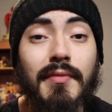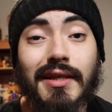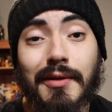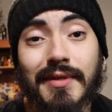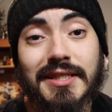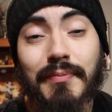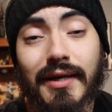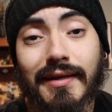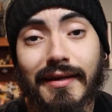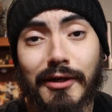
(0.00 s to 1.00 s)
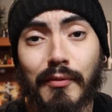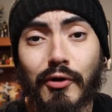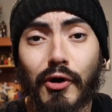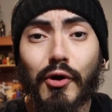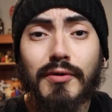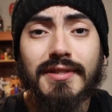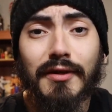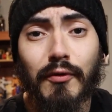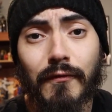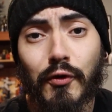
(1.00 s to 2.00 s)
My name is Spike, I am your host. I
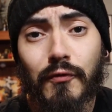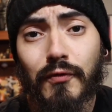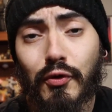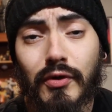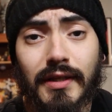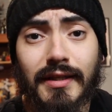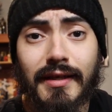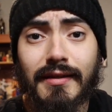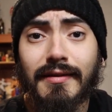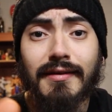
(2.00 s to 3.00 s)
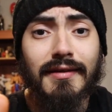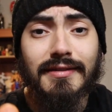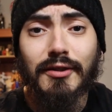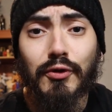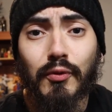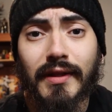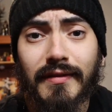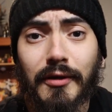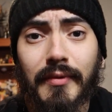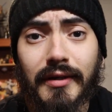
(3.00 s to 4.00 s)
review food and then I tell you what I
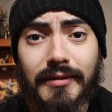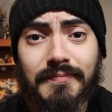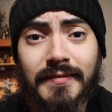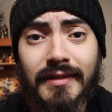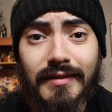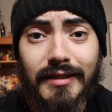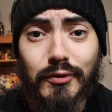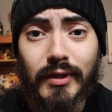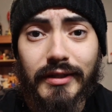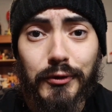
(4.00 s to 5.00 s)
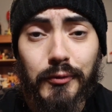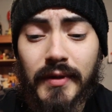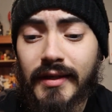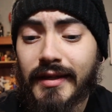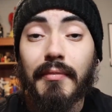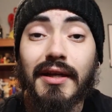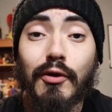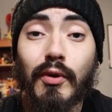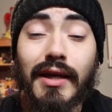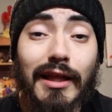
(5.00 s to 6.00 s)
think about it. That's what I do. But
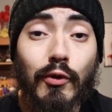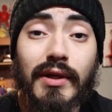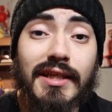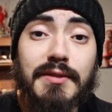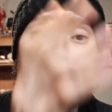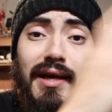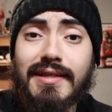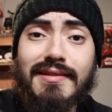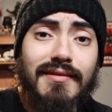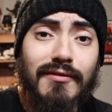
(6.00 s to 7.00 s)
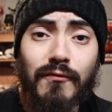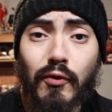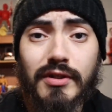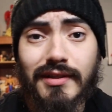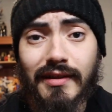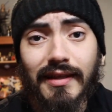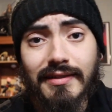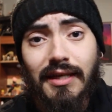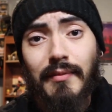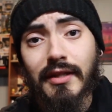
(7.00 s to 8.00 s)
anyway, Halloween has passed. Unfortunately, that
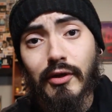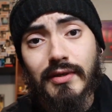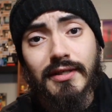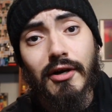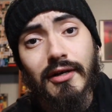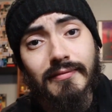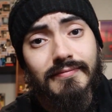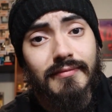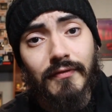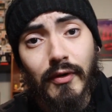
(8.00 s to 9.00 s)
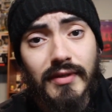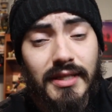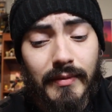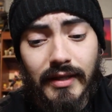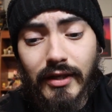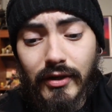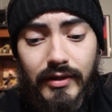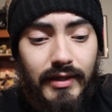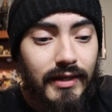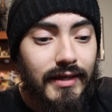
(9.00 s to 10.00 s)
time of the year is gone, my favorite time of the
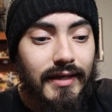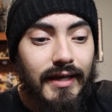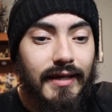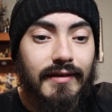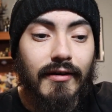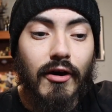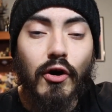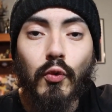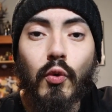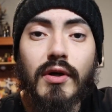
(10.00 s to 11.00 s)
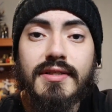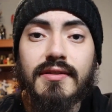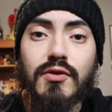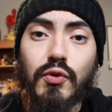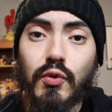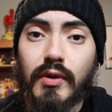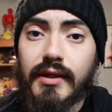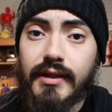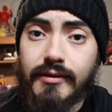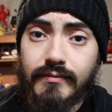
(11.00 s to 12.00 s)
year, and onwards
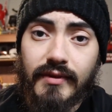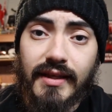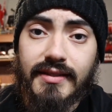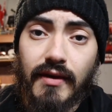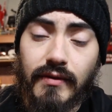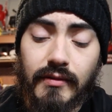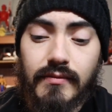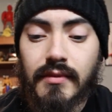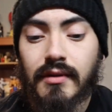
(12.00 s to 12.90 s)
to Thanksgiving.